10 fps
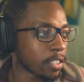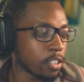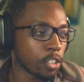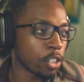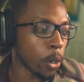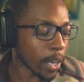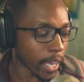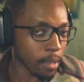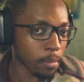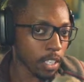and there's no
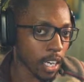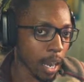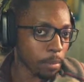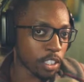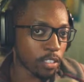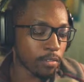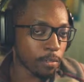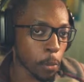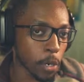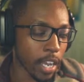AMD option
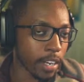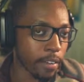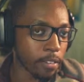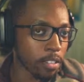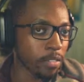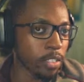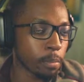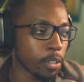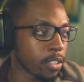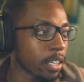for any of the Surface
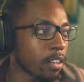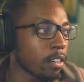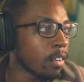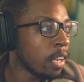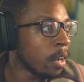Books at all.